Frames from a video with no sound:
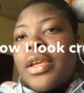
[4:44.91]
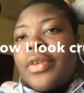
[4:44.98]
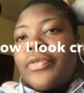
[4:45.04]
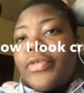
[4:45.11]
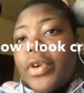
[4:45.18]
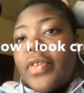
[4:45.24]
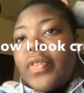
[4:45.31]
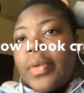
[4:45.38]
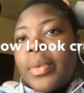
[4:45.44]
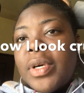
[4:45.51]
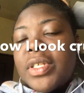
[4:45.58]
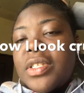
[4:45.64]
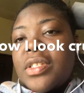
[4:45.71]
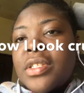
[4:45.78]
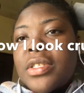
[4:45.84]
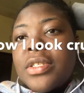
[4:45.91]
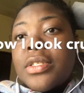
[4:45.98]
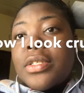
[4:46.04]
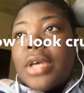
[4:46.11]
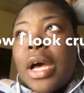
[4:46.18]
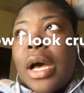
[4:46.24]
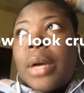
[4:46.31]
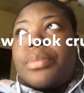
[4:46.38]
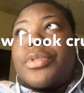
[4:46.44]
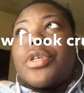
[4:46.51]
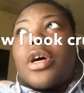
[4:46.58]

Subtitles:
in front of the bus stopped